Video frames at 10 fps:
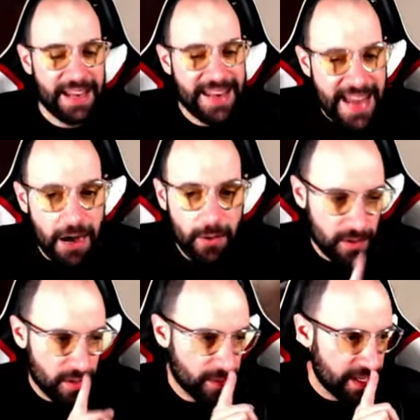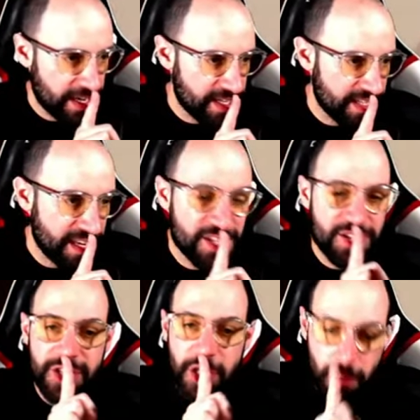Now, guys, it's
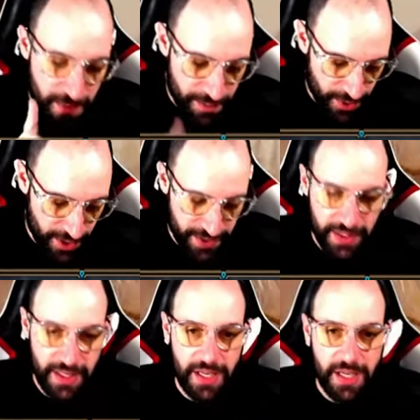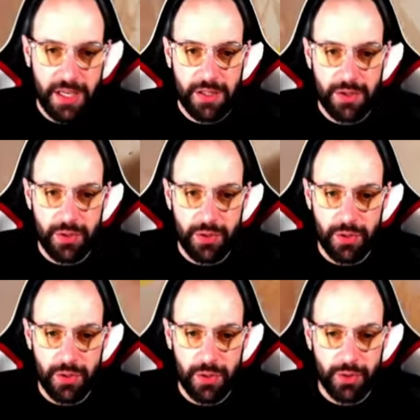so important
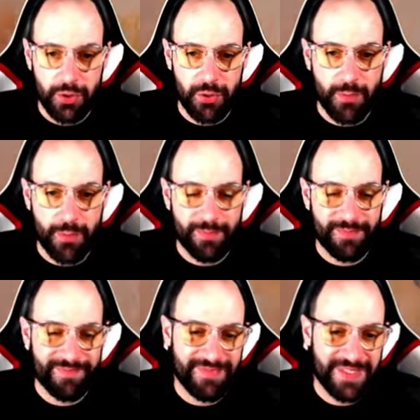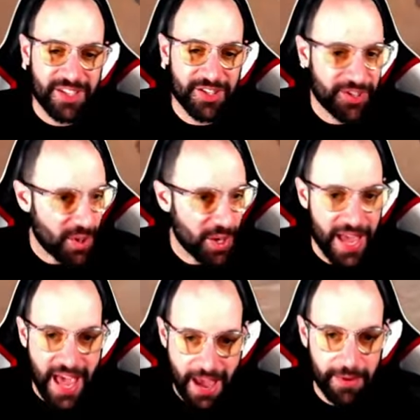to to
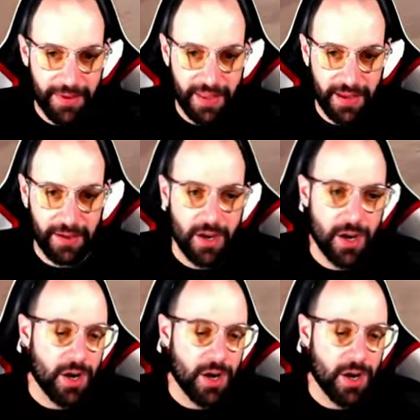destroy everything.